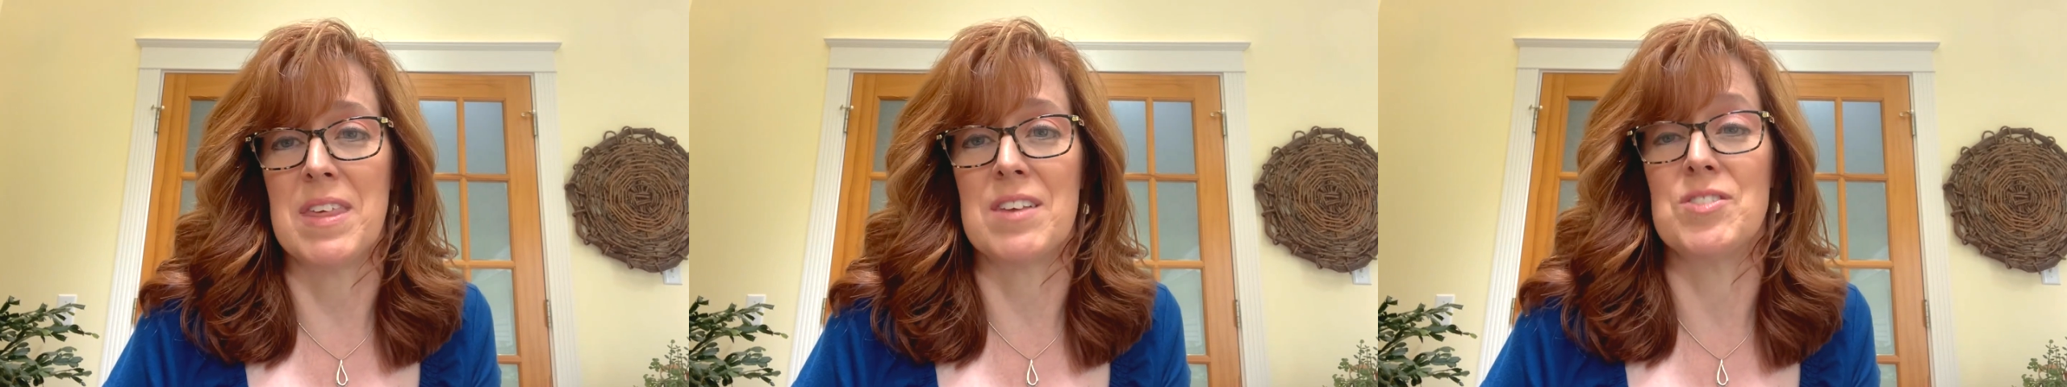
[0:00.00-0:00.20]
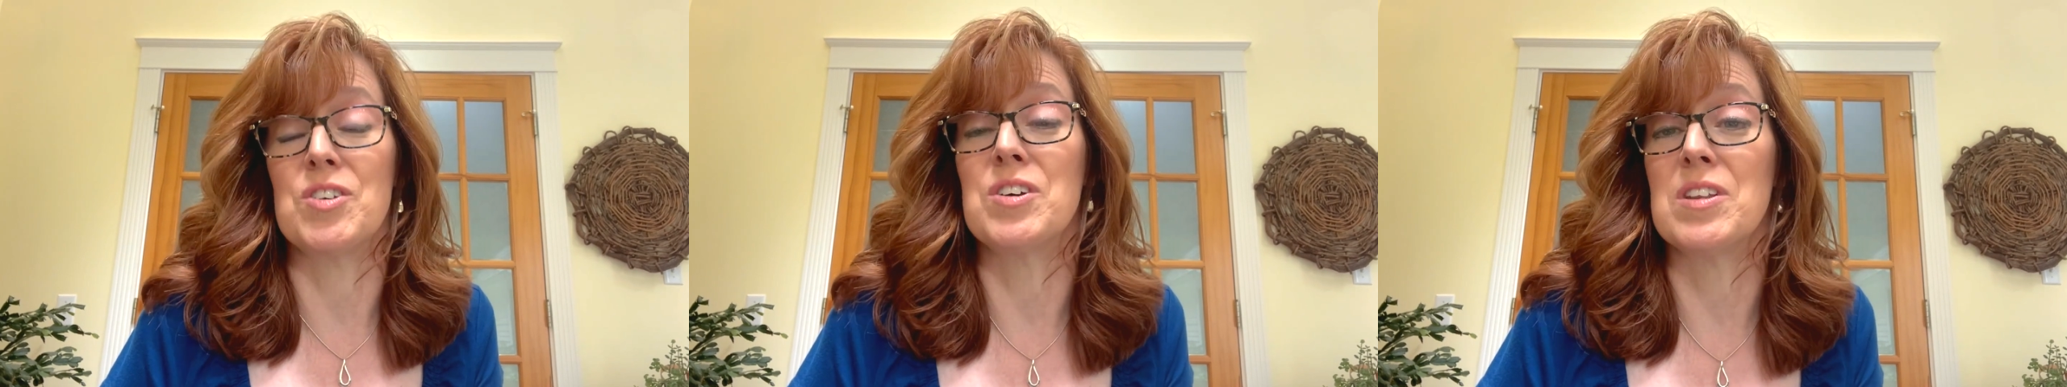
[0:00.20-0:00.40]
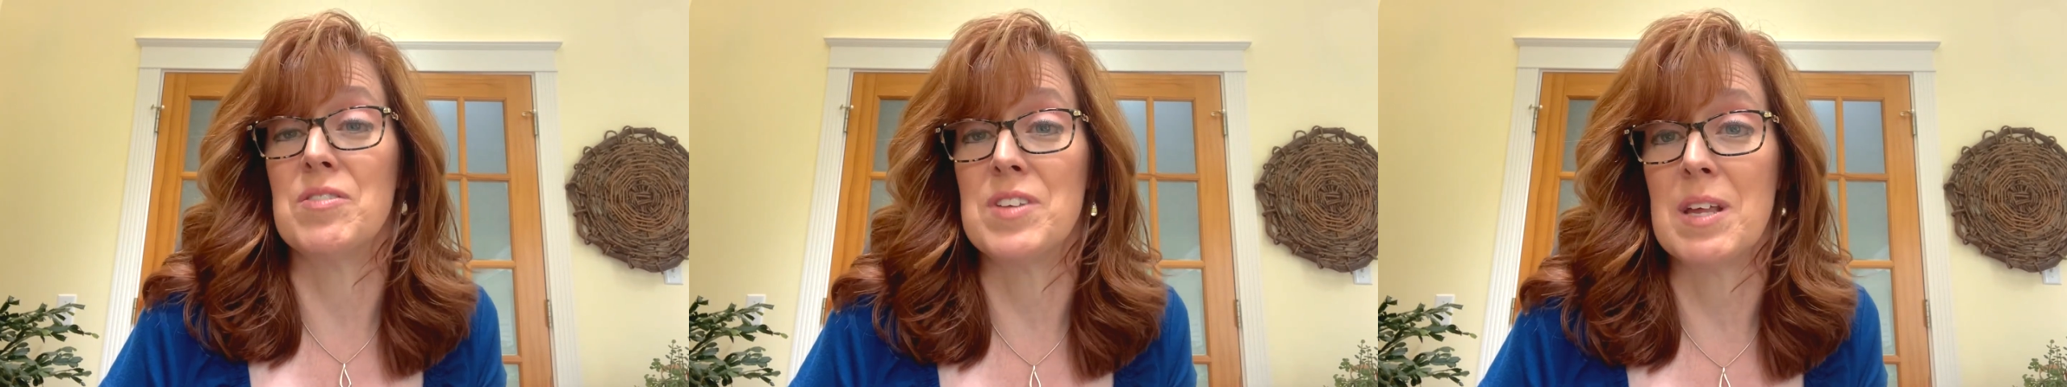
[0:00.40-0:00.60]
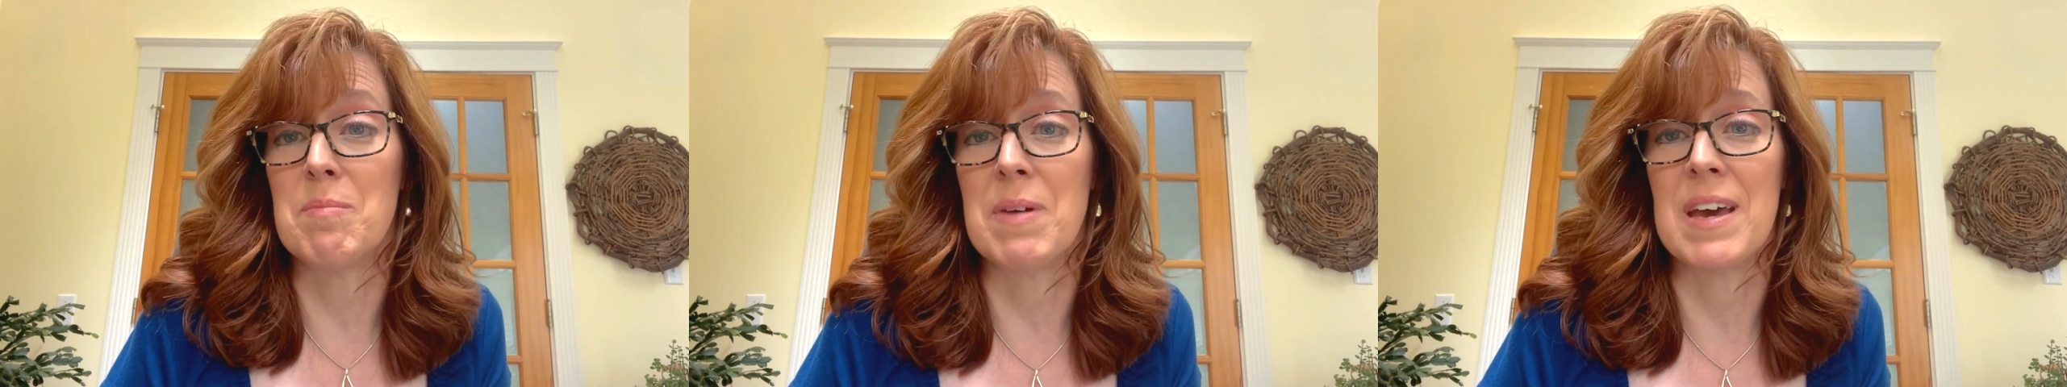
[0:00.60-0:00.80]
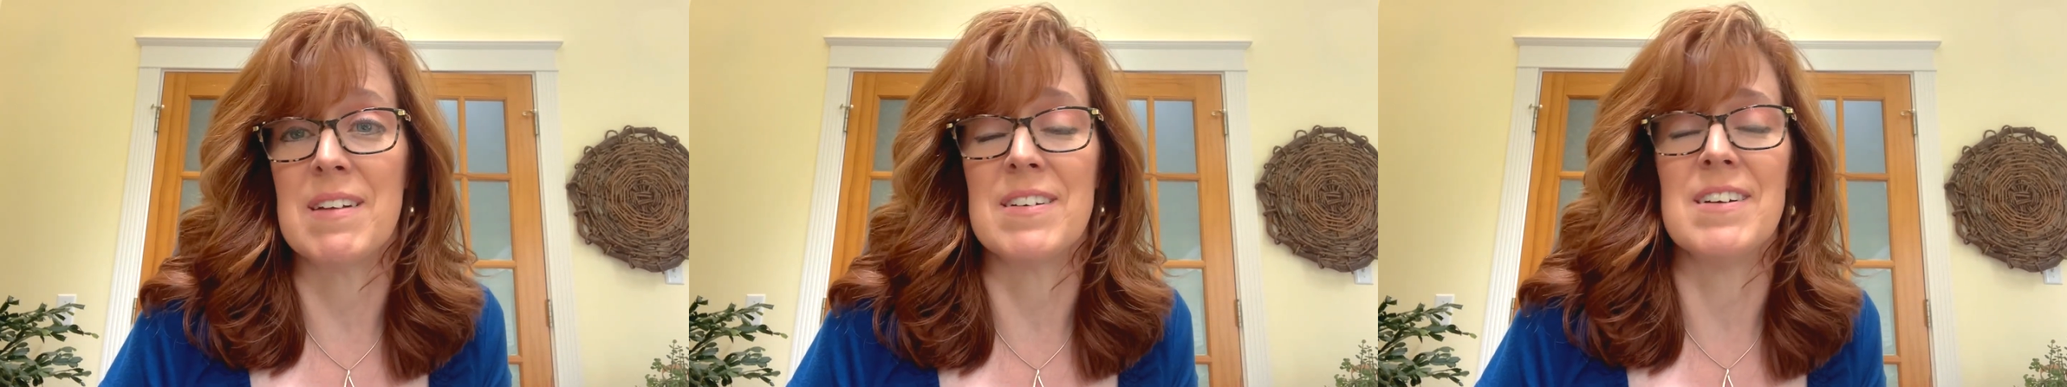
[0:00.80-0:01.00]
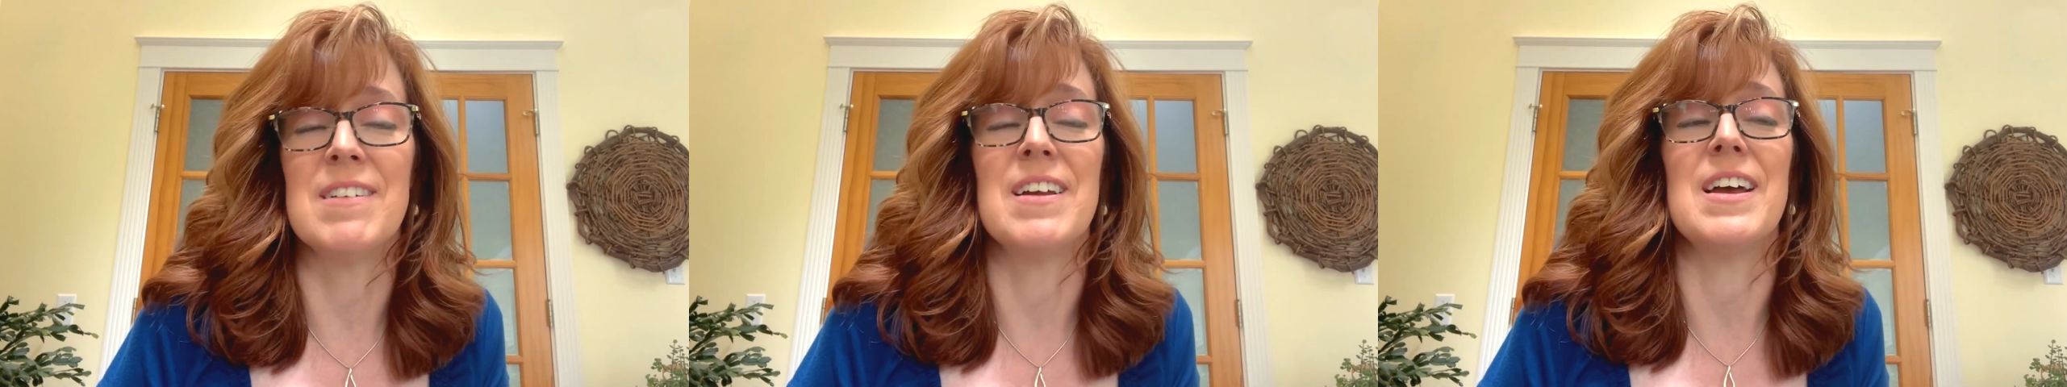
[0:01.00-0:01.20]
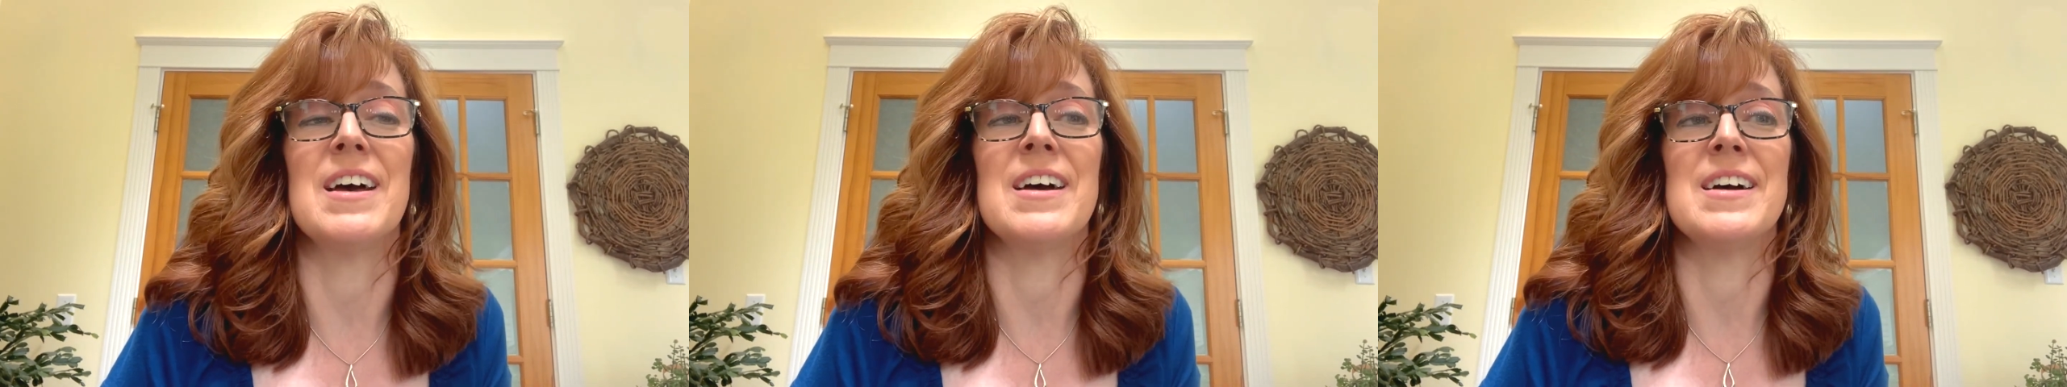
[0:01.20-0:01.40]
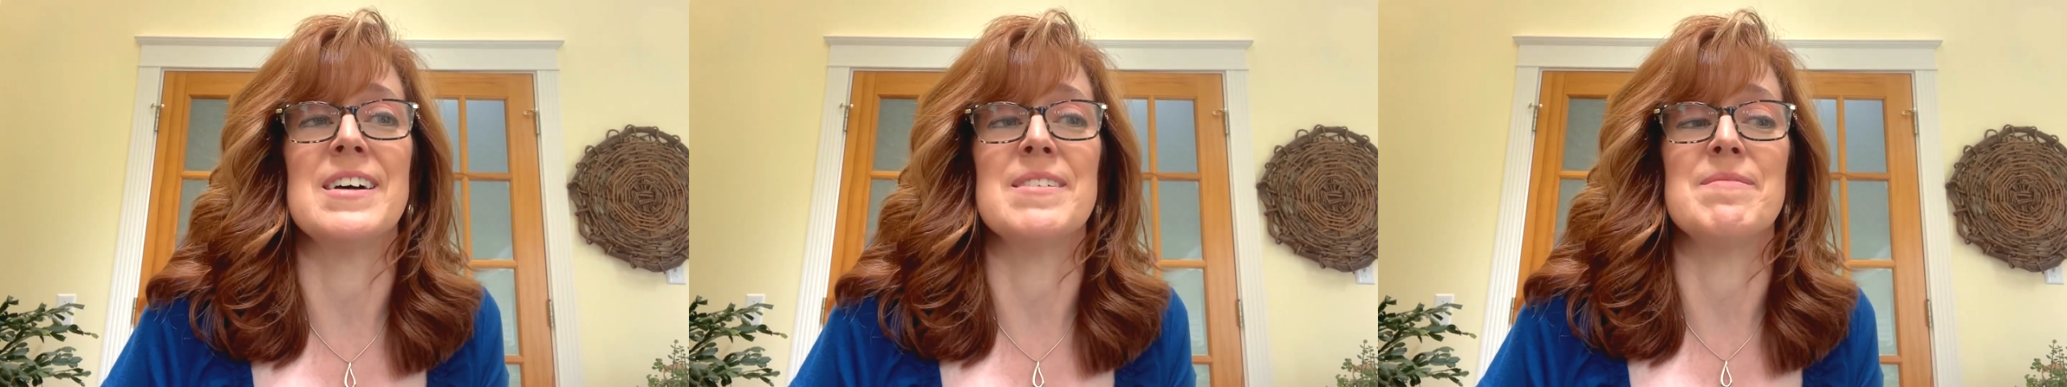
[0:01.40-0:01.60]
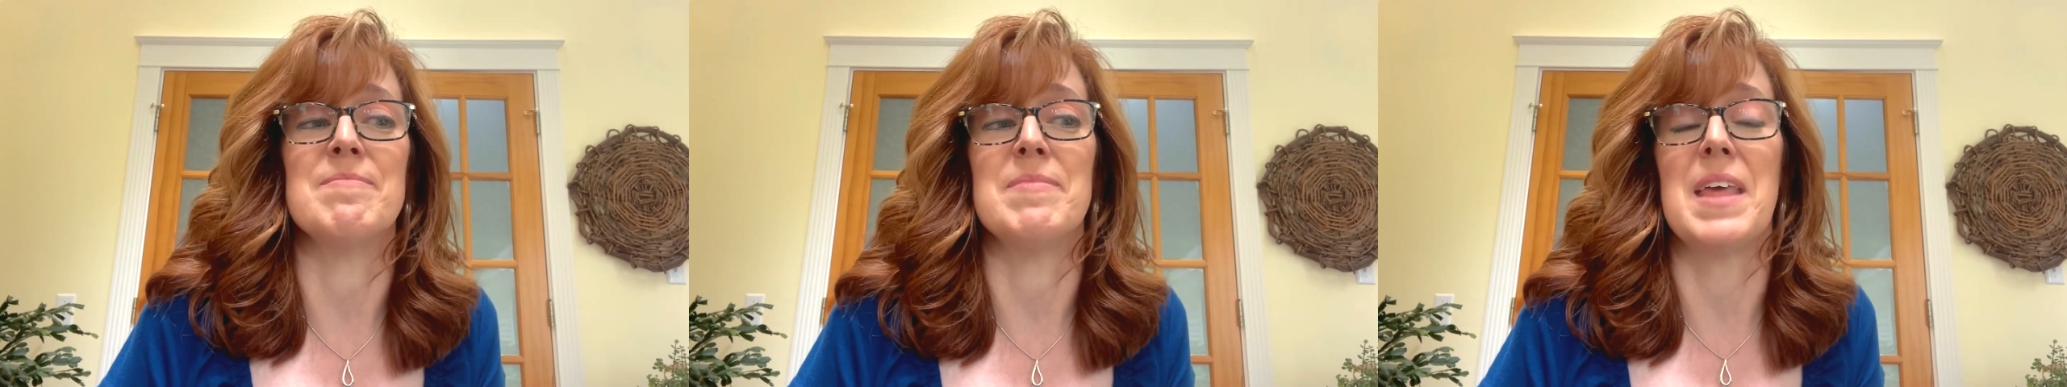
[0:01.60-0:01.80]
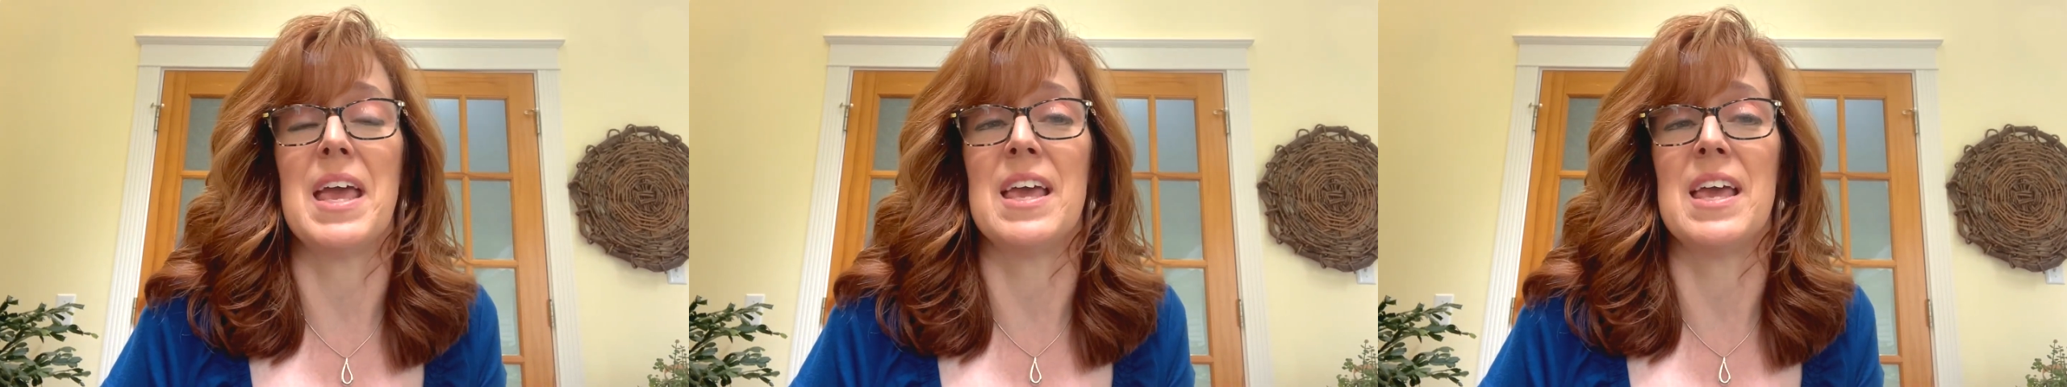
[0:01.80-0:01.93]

things you could have done better um,